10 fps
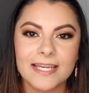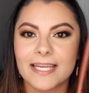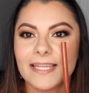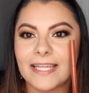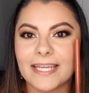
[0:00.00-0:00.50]

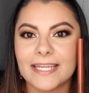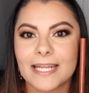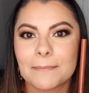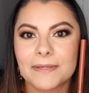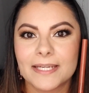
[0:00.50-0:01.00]
And then
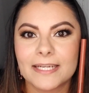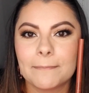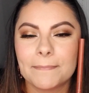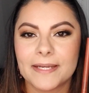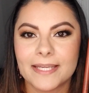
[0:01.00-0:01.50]
I'm going to
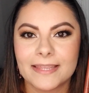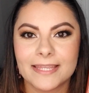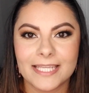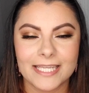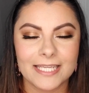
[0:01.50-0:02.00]
put
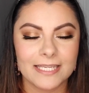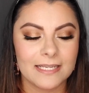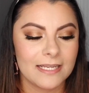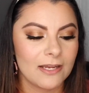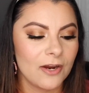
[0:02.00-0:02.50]
the
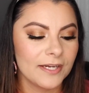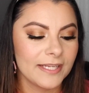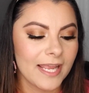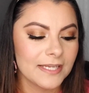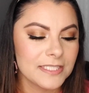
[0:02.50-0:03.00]
Hard
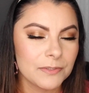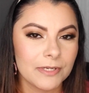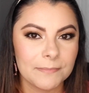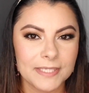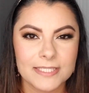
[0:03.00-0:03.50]
Candy
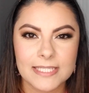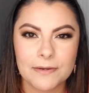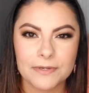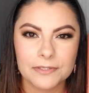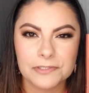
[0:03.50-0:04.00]
one because that
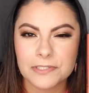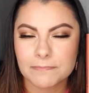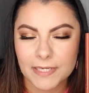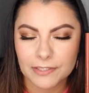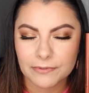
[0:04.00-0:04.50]
one goes
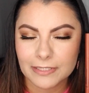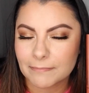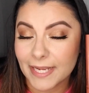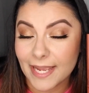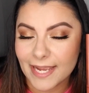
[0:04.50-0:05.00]
better with
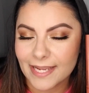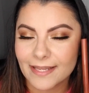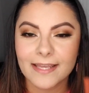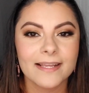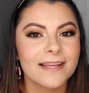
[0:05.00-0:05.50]
my eye
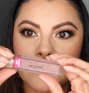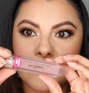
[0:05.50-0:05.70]
look.